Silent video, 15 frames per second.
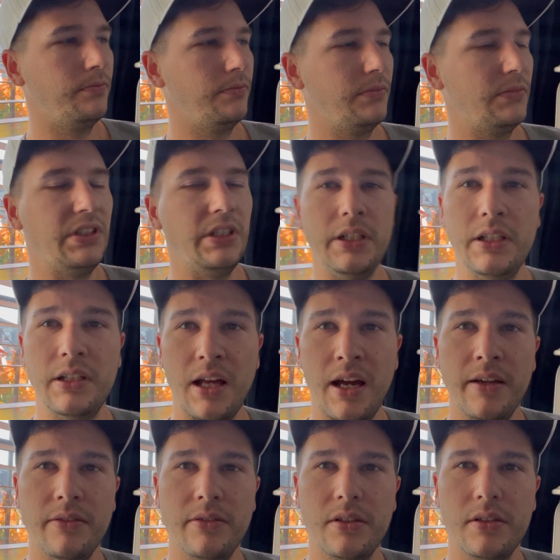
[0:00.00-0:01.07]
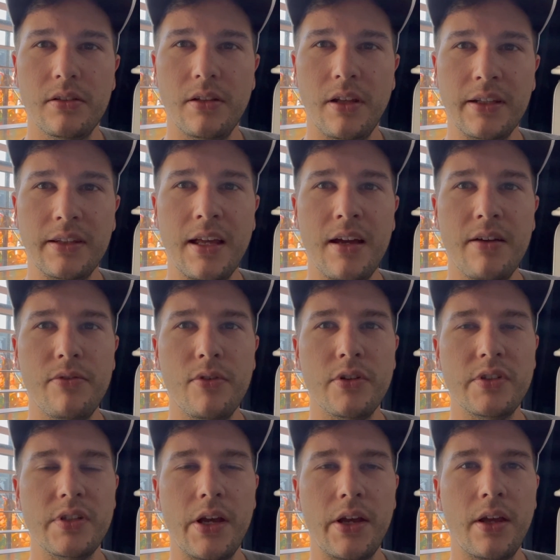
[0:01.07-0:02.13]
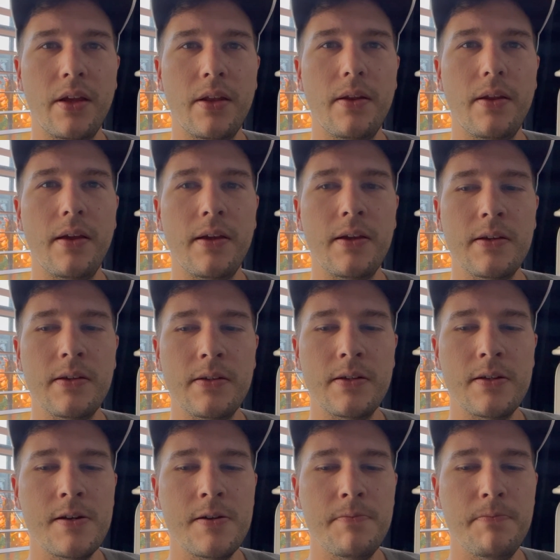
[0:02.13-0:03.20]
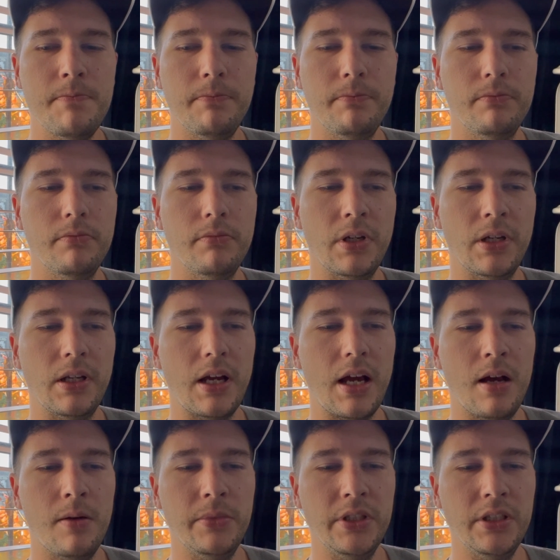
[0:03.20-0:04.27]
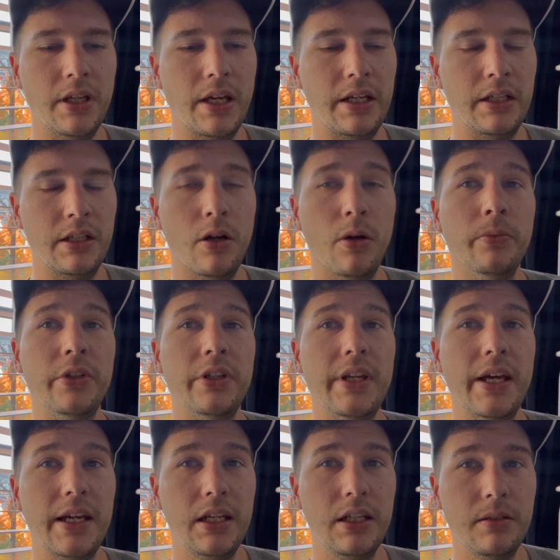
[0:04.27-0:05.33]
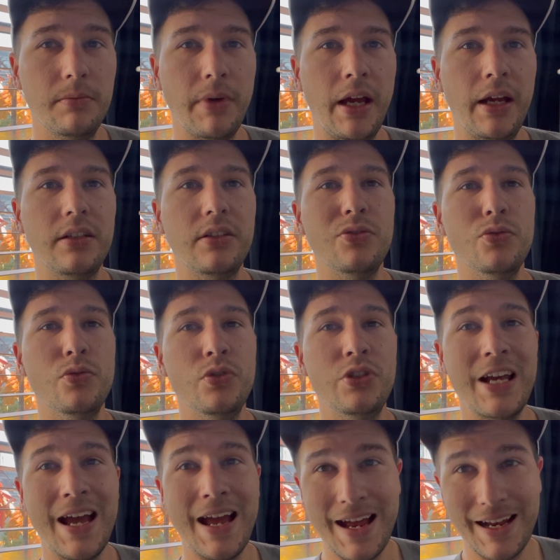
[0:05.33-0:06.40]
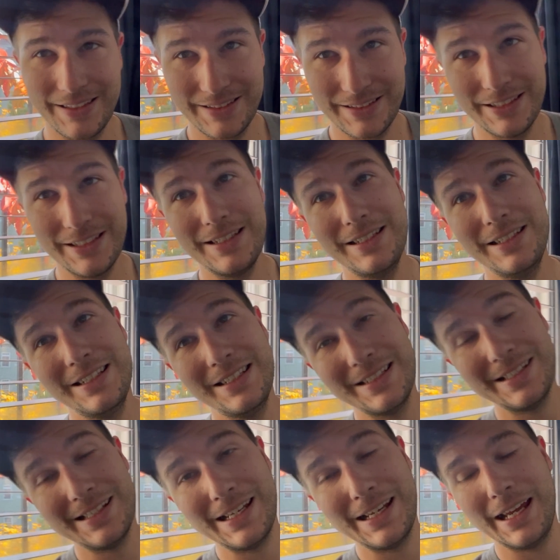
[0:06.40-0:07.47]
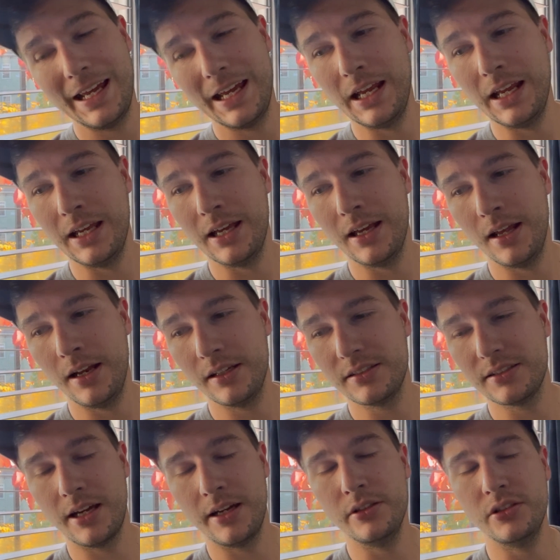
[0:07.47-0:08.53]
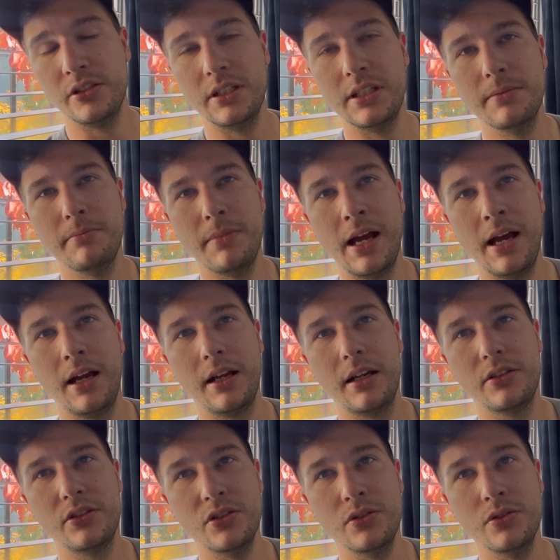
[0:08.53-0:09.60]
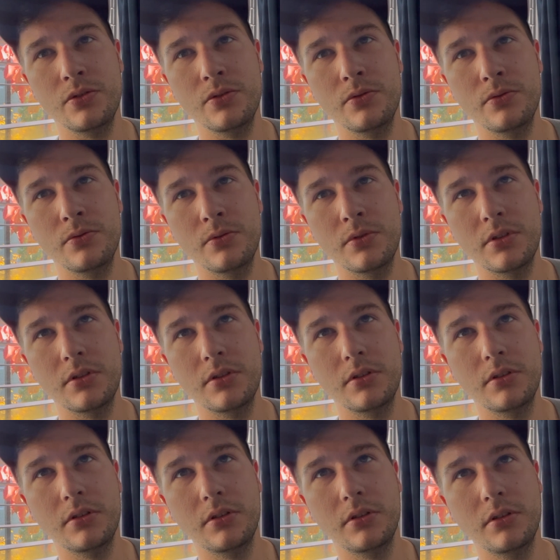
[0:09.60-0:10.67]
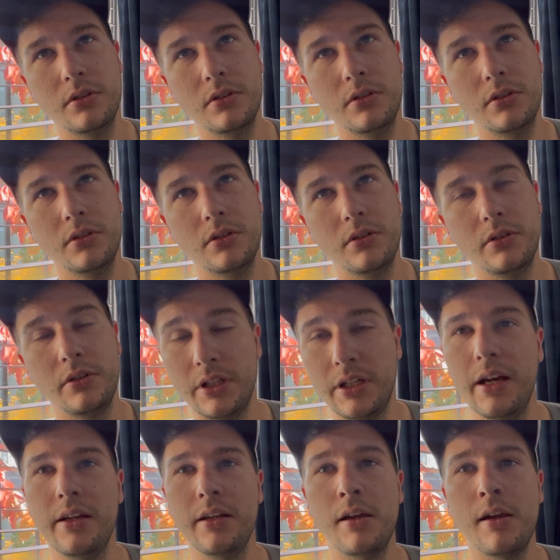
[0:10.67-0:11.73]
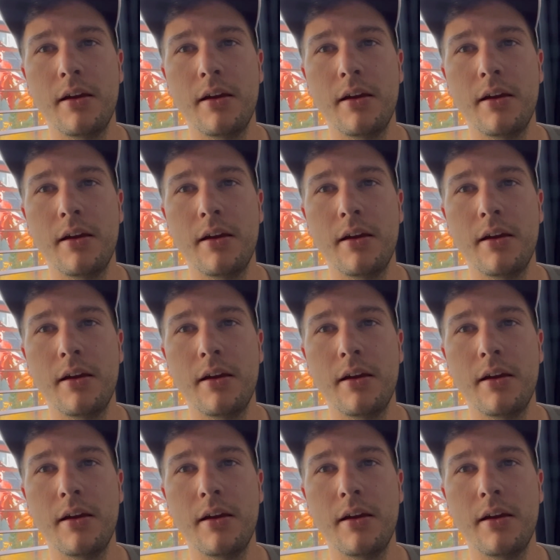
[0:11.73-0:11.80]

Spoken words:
city life like that for a second. And but I'll be heading home today back to Jackson, and excited to get back to cutting.